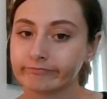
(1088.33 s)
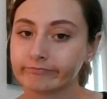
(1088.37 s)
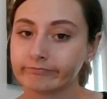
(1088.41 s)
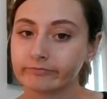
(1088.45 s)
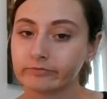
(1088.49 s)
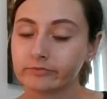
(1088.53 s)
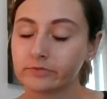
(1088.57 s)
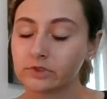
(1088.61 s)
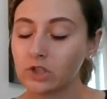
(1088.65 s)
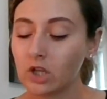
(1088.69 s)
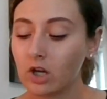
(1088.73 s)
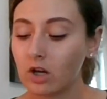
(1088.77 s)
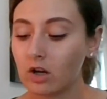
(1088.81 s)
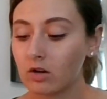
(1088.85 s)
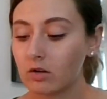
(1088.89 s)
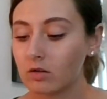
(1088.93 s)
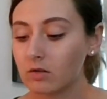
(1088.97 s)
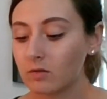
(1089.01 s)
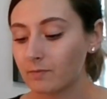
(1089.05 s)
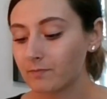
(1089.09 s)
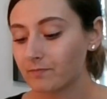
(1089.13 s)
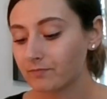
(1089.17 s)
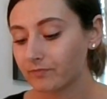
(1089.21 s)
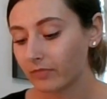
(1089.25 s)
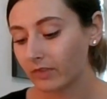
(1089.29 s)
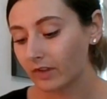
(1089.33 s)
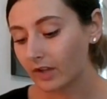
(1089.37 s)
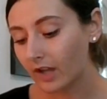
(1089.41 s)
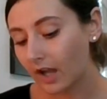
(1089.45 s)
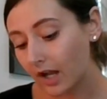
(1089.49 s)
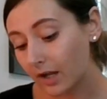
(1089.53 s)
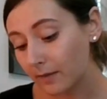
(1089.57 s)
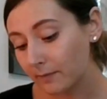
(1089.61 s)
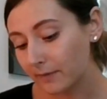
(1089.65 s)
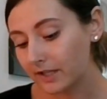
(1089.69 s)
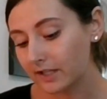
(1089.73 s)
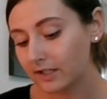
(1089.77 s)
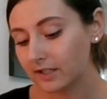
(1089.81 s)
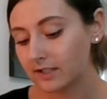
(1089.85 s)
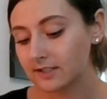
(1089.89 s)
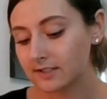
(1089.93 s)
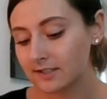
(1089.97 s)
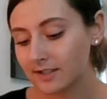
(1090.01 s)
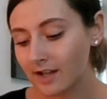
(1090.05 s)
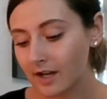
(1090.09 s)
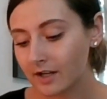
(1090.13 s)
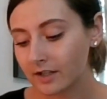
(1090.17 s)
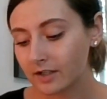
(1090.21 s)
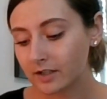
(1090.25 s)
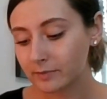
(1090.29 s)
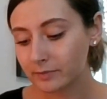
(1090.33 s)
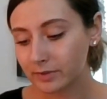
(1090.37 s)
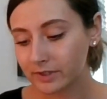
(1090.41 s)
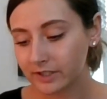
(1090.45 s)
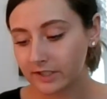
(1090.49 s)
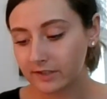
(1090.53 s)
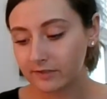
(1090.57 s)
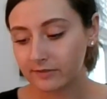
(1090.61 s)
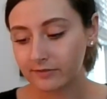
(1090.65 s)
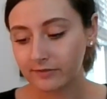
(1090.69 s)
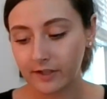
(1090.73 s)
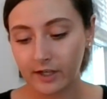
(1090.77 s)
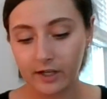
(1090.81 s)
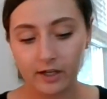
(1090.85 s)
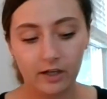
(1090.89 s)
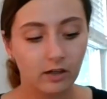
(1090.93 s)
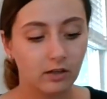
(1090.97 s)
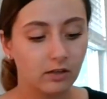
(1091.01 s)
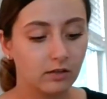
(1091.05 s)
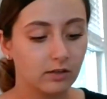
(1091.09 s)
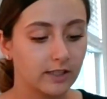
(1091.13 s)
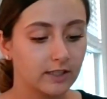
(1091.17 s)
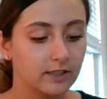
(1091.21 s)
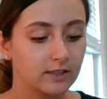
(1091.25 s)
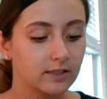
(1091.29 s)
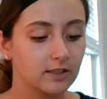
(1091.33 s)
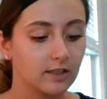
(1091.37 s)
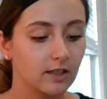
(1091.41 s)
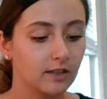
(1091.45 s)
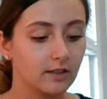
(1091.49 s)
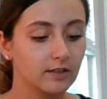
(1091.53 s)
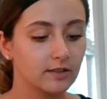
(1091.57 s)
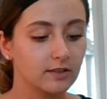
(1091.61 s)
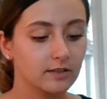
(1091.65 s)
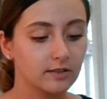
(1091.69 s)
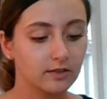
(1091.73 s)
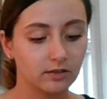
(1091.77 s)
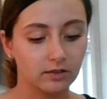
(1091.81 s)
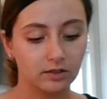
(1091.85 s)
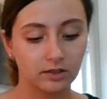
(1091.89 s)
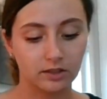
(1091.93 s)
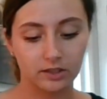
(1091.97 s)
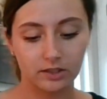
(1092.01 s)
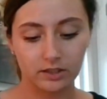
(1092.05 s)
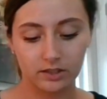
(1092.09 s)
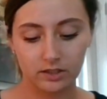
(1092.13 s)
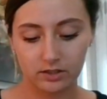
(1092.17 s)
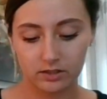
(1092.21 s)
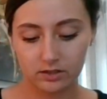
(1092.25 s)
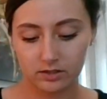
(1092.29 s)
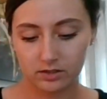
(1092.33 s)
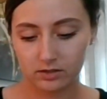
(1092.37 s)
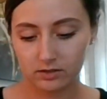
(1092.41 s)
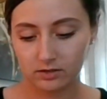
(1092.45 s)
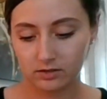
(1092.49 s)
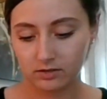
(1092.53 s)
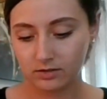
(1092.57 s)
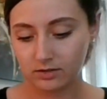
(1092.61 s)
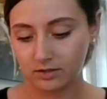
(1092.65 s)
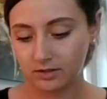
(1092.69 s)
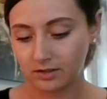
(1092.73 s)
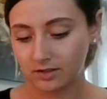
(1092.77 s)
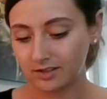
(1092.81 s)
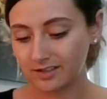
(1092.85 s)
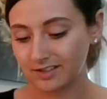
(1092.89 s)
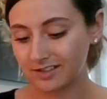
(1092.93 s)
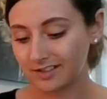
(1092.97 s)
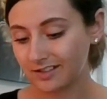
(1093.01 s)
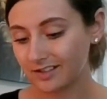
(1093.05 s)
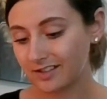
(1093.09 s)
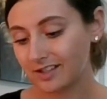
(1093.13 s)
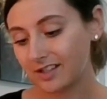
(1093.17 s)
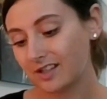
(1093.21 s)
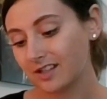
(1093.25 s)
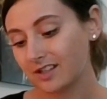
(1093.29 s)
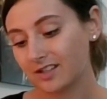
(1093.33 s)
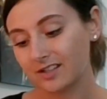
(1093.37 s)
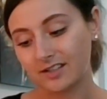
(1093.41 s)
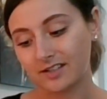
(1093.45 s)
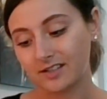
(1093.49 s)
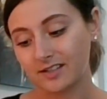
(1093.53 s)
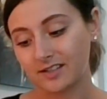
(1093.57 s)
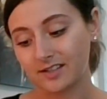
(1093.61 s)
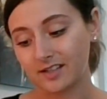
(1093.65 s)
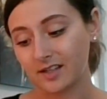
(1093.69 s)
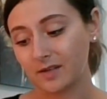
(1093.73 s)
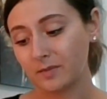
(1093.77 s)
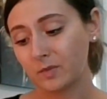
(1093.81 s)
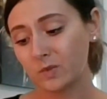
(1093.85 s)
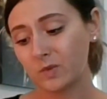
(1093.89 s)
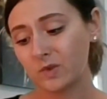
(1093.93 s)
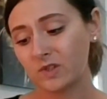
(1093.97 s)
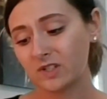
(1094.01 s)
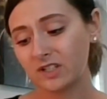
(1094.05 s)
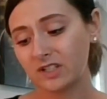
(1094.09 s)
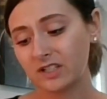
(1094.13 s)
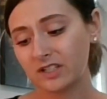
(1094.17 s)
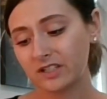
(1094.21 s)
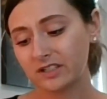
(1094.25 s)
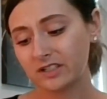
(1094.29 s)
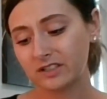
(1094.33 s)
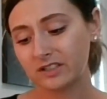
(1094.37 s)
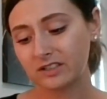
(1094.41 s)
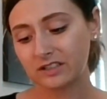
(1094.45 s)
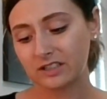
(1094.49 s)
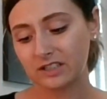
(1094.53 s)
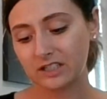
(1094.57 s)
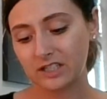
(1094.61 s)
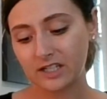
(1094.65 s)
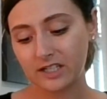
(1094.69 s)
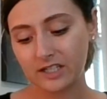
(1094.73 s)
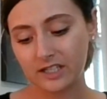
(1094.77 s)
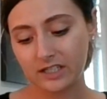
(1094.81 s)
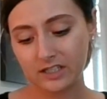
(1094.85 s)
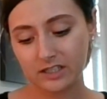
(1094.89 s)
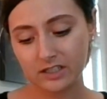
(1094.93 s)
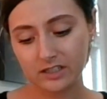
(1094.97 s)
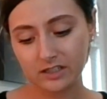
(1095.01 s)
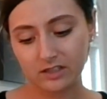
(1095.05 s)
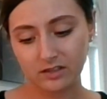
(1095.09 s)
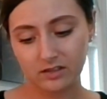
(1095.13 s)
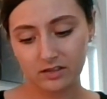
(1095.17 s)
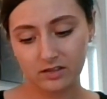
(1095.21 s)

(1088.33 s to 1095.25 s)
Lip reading: So, I mean, it's not a complete fail. It does look somewhat like